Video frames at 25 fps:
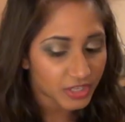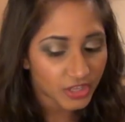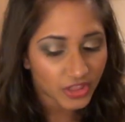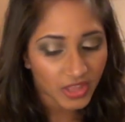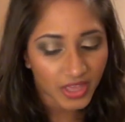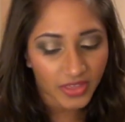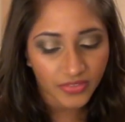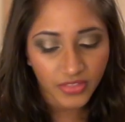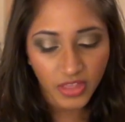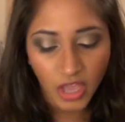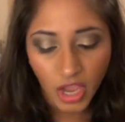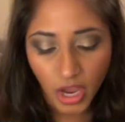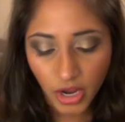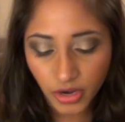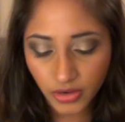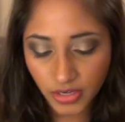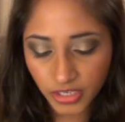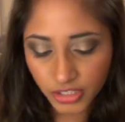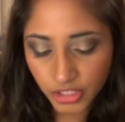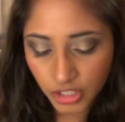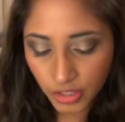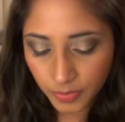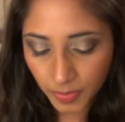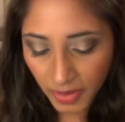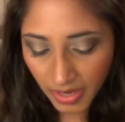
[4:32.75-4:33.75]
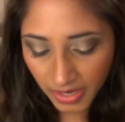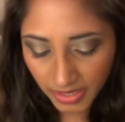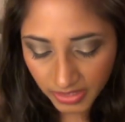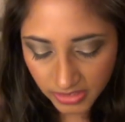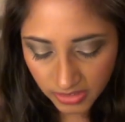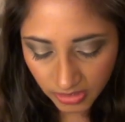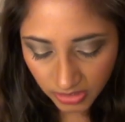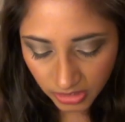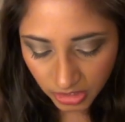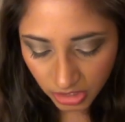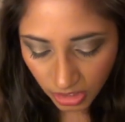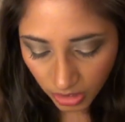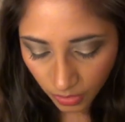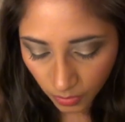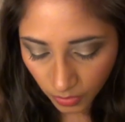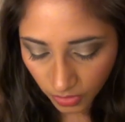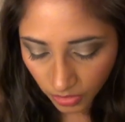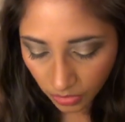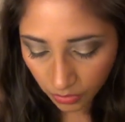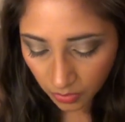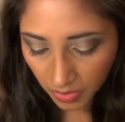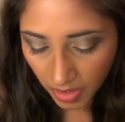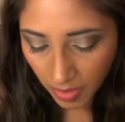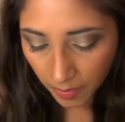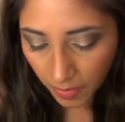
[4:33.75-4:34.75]
So they're the only two palettes I took
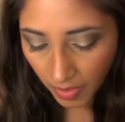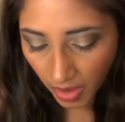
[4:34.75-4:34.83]
with me.